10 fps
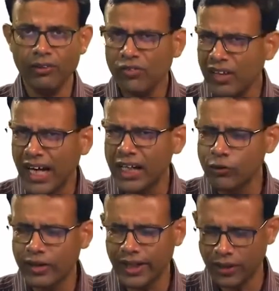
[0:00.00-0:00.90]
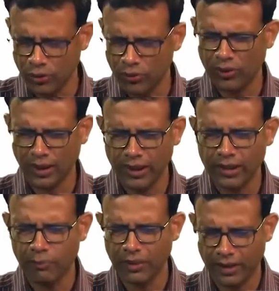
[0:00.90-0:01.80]
which we alluded to a
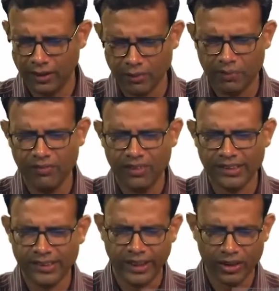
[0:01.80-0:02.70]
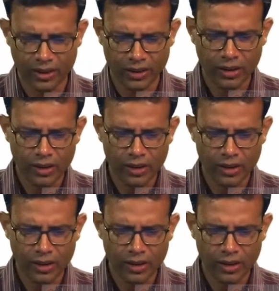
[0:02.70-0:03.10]
little bit in the previous lecture,